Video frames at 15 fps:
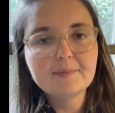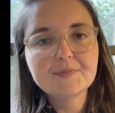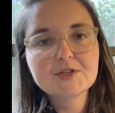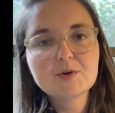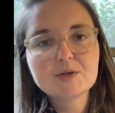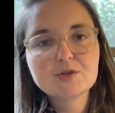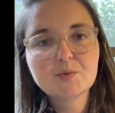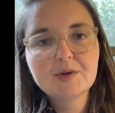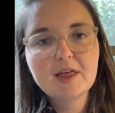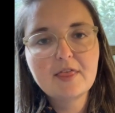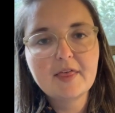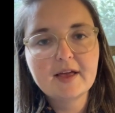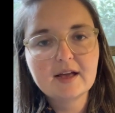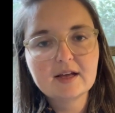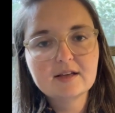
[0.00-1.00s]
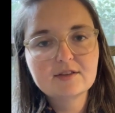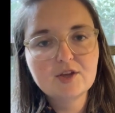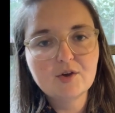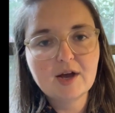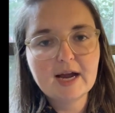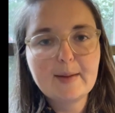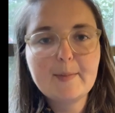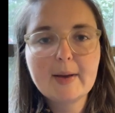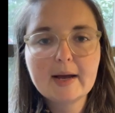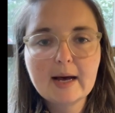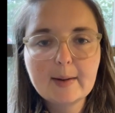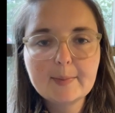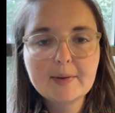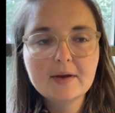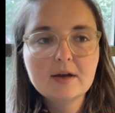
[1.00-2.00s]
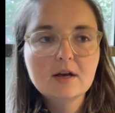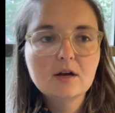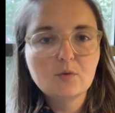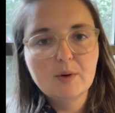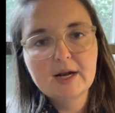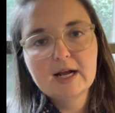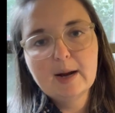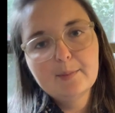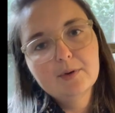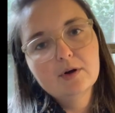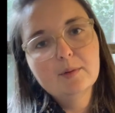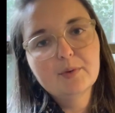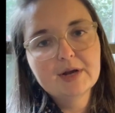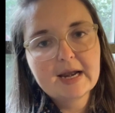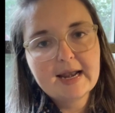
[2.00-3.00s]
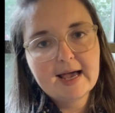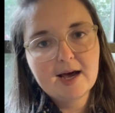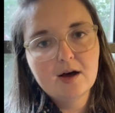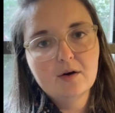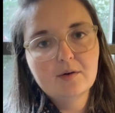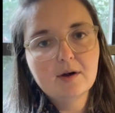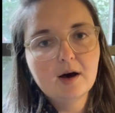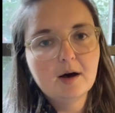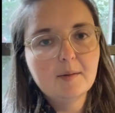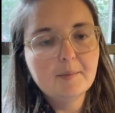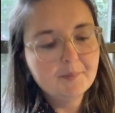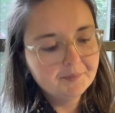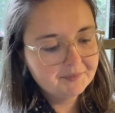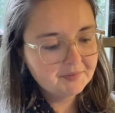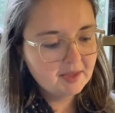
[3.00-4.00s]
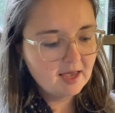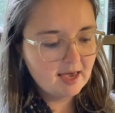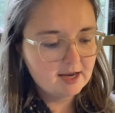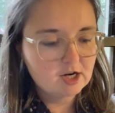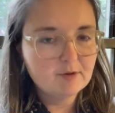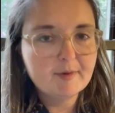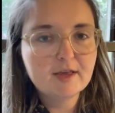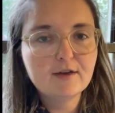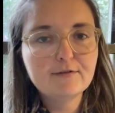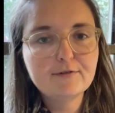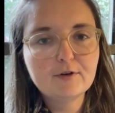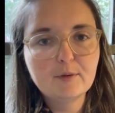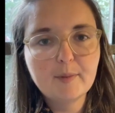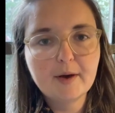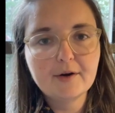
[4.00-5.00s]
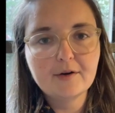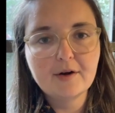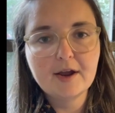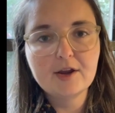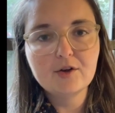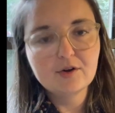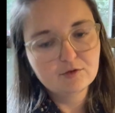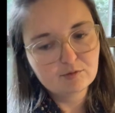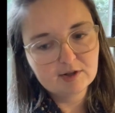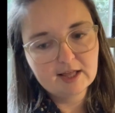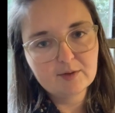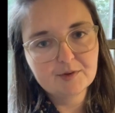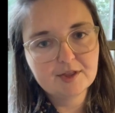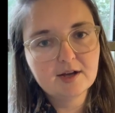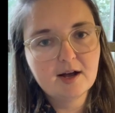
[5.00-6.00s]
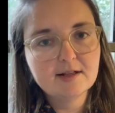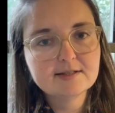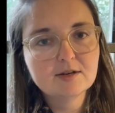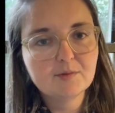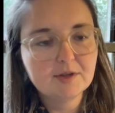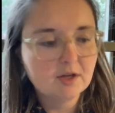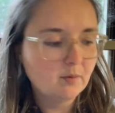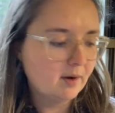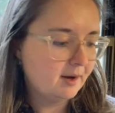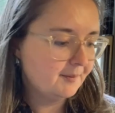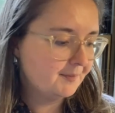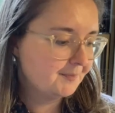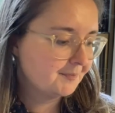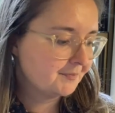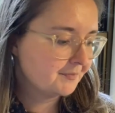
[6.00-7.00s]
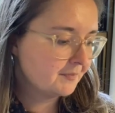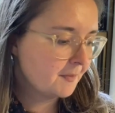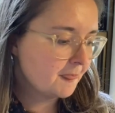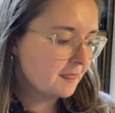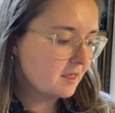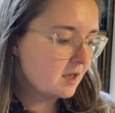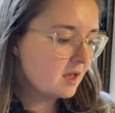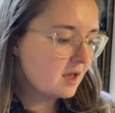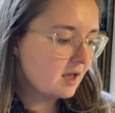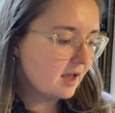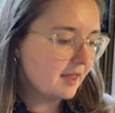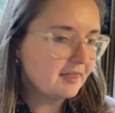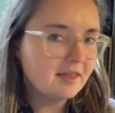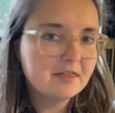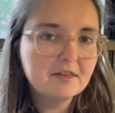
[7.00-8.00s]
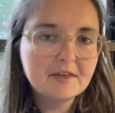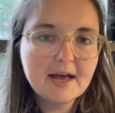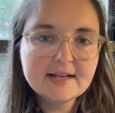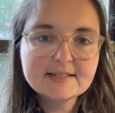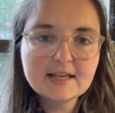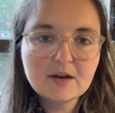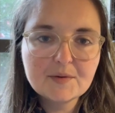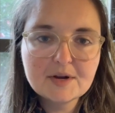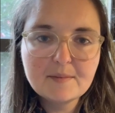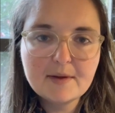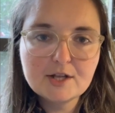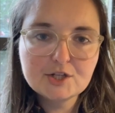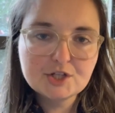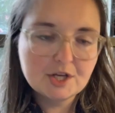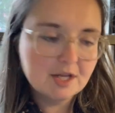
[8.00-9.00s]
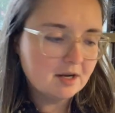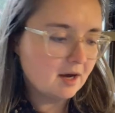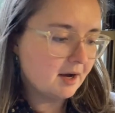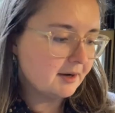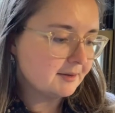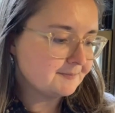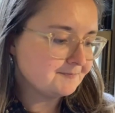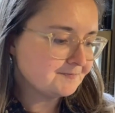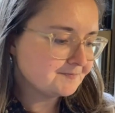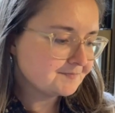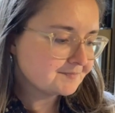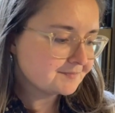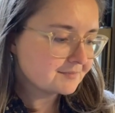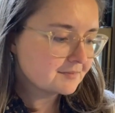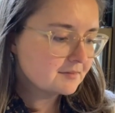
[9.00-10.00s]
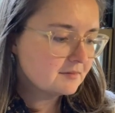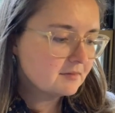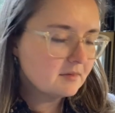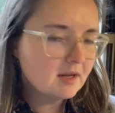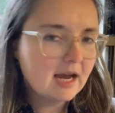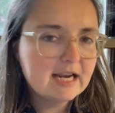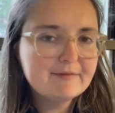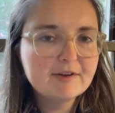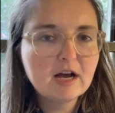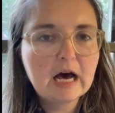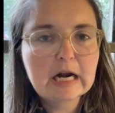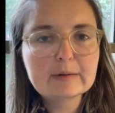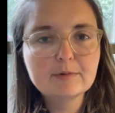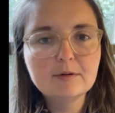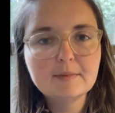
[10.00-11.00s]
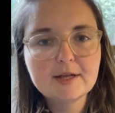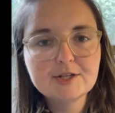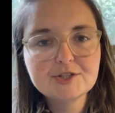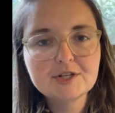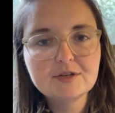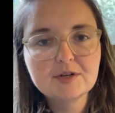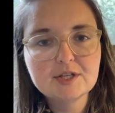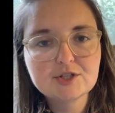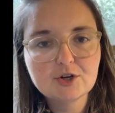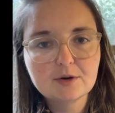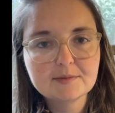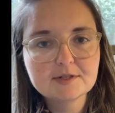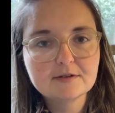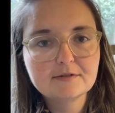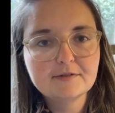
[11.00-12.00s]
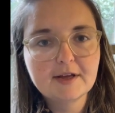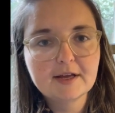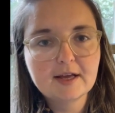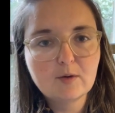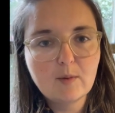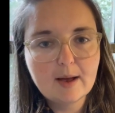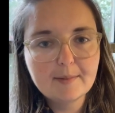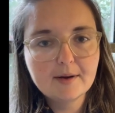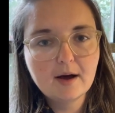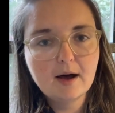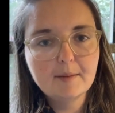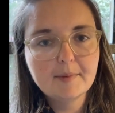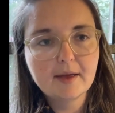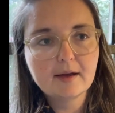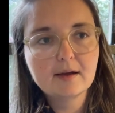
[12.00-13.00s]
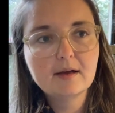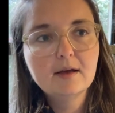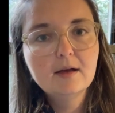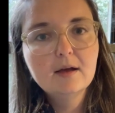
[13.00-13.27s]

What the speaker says: So it's a really thing you can kind of pick up, read a couple and put it down, and it'll make you feel better and you can relate with the content really well. And then the last thing I wanted to mention, kind of an honorable mention in terms of like webcomic